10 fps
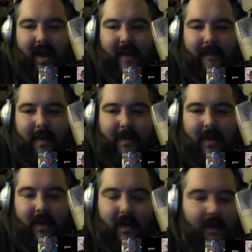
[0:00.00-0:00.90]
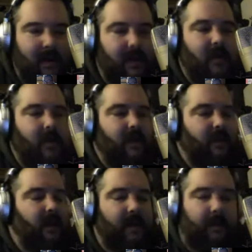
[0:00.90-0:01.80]
maybe into the
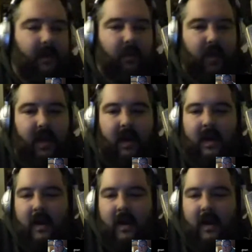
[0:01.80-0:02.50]
upcoming week.